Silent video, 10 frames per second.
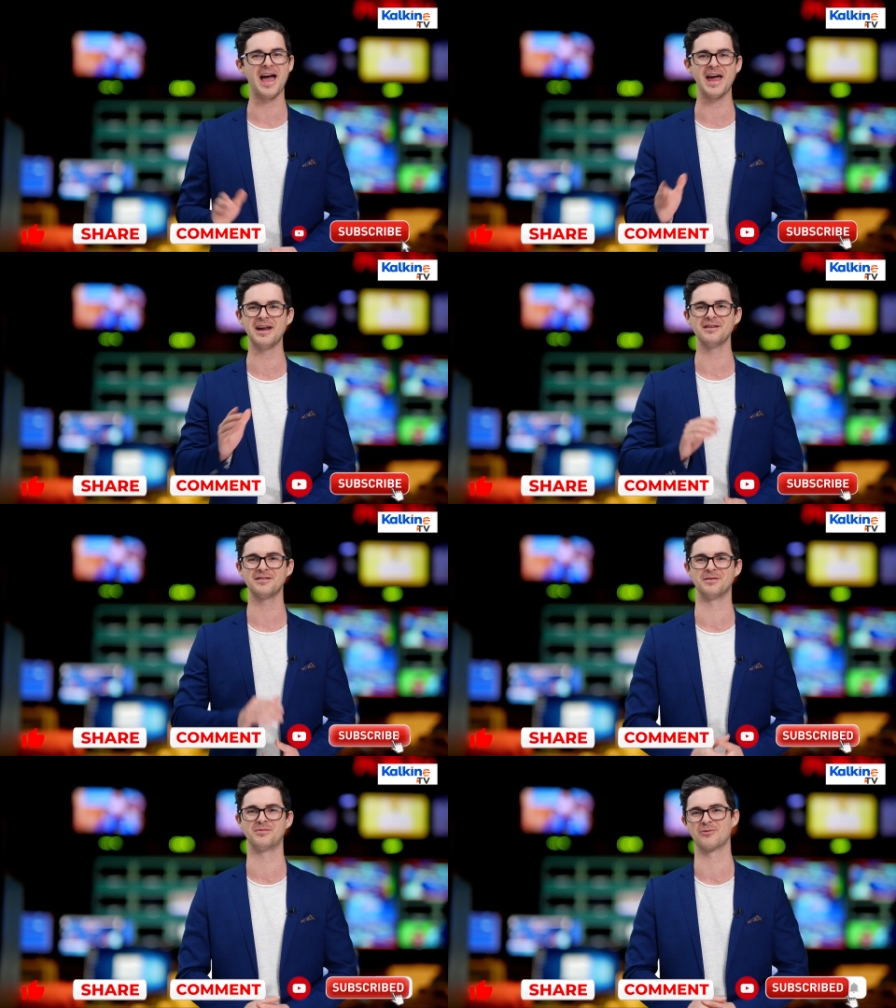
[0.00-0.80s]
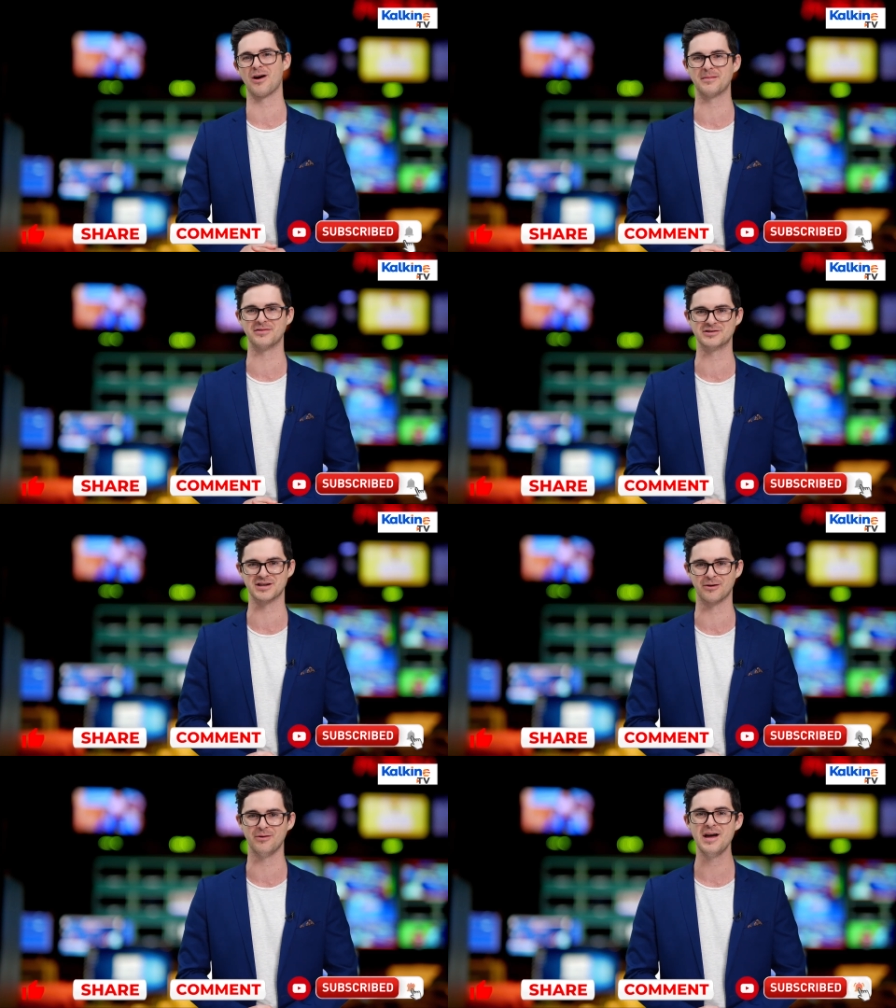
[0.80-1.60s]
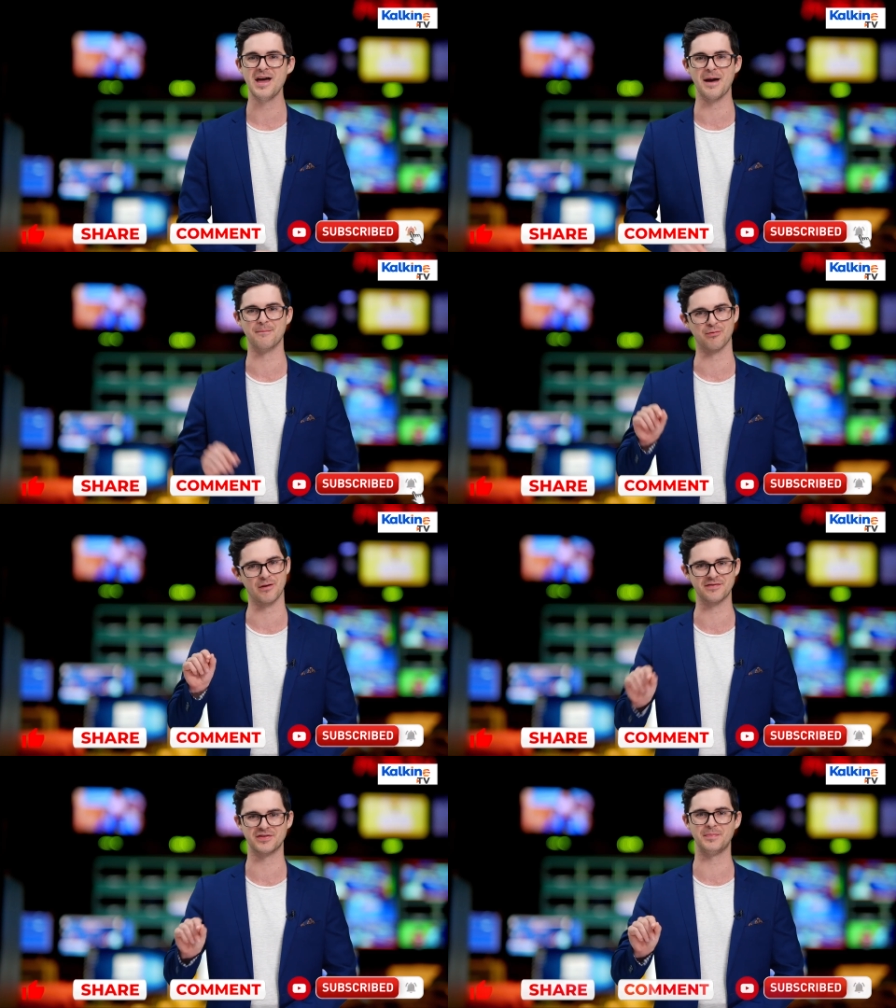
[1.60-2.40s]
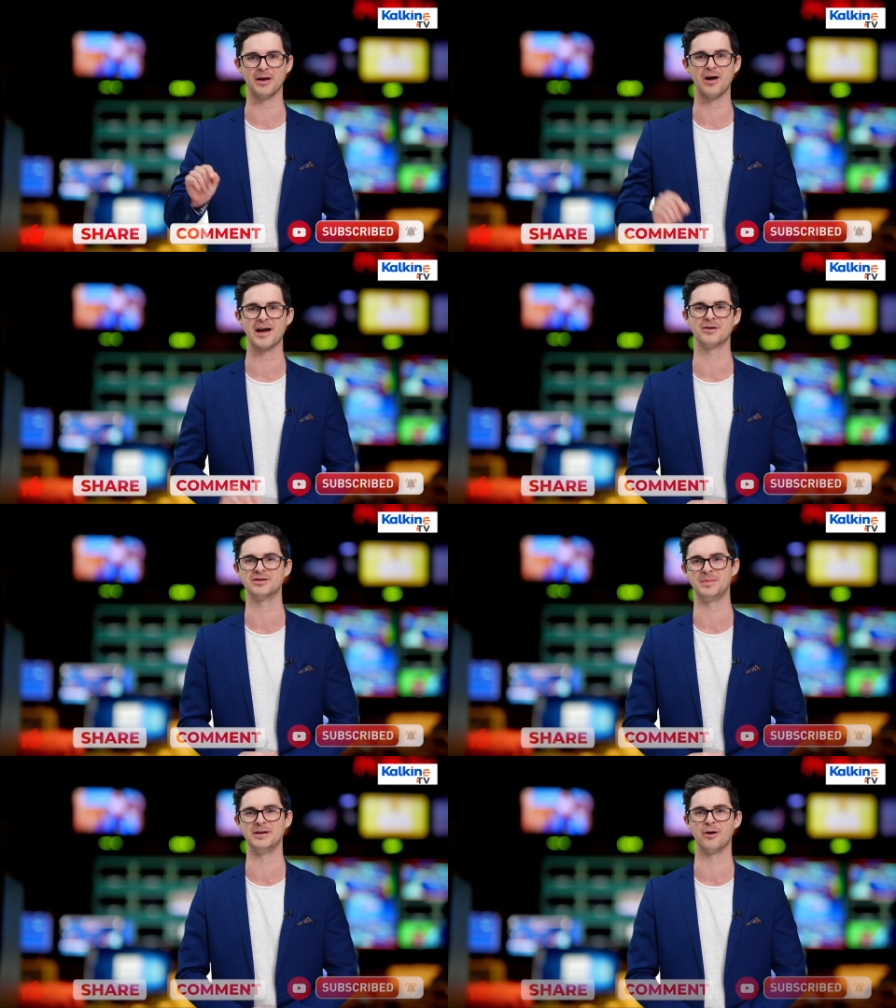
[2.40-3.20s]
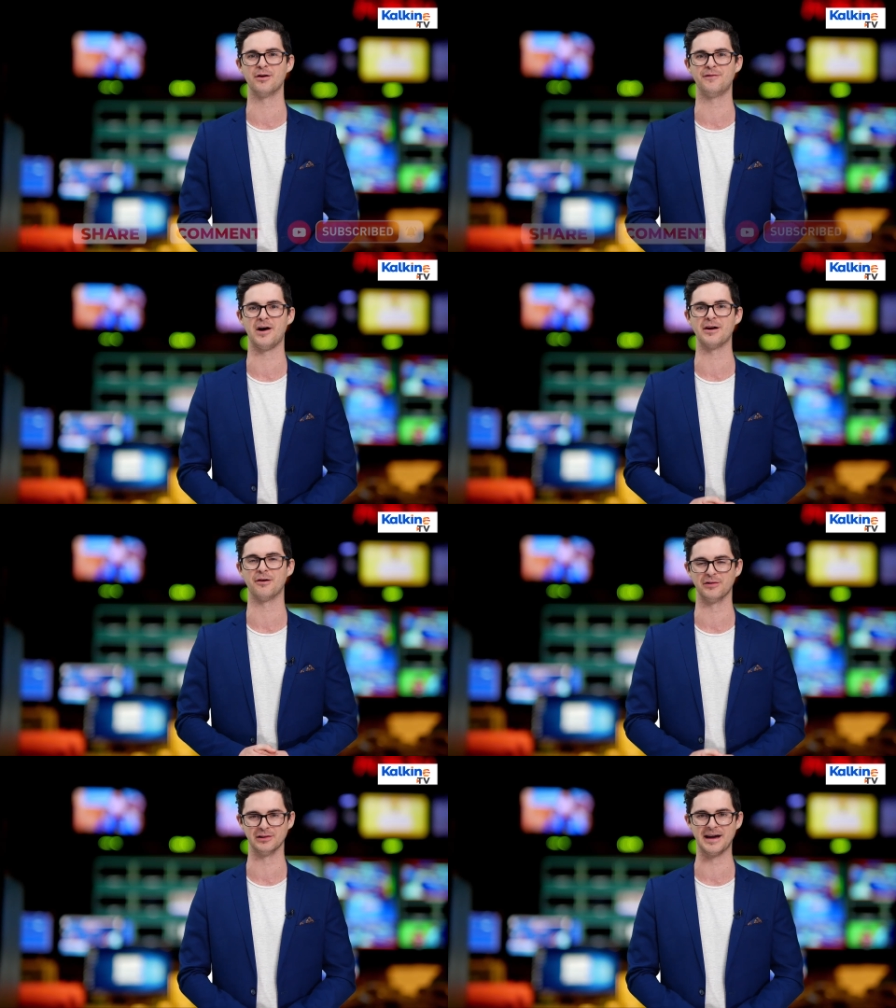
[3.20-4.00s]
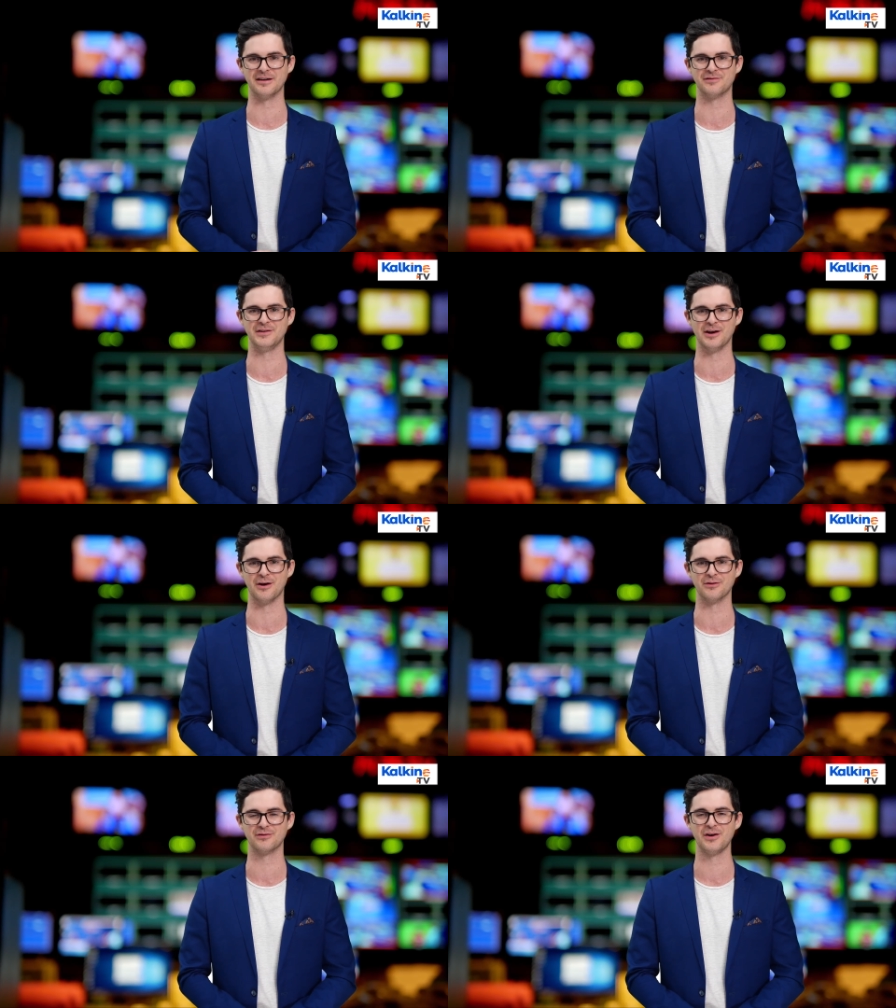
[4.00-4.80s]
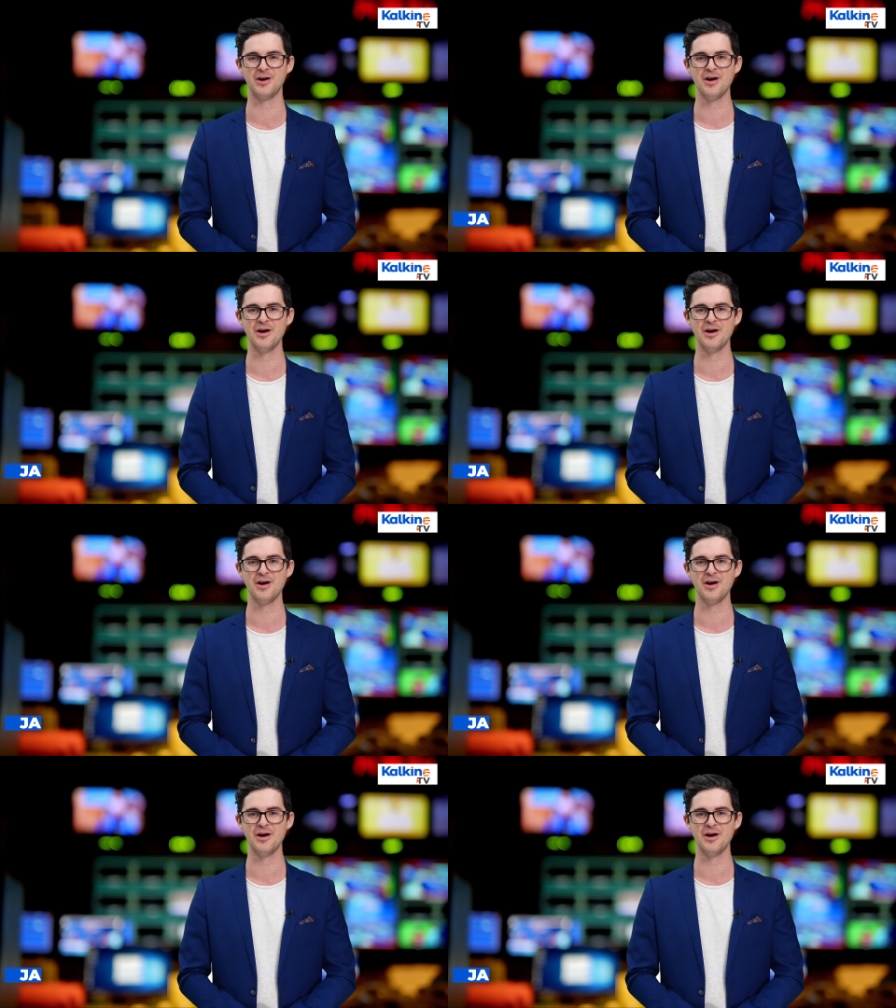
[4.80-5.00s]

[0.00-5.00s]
and subscribe to the channel, and press the bell icon to be notified of the latest videos.